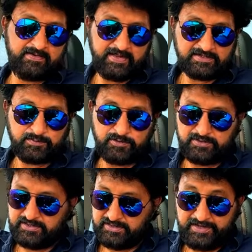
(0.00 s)
dashboard
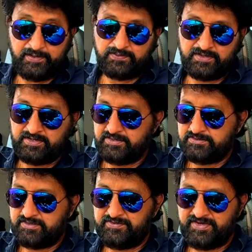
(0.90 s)
uh, layout.
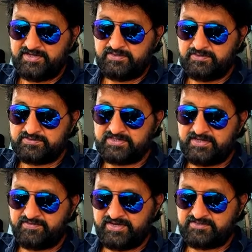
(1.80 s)
So it really looks
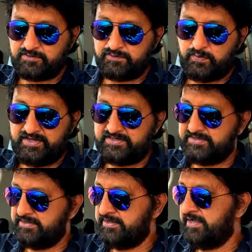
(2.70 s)
and reeks of
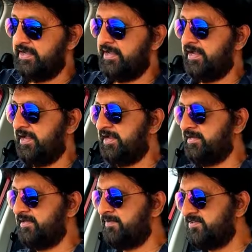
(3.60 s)
quality.
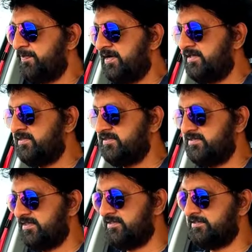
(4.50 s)
And the best part in
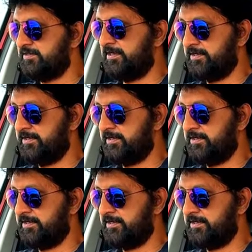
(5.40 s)
this is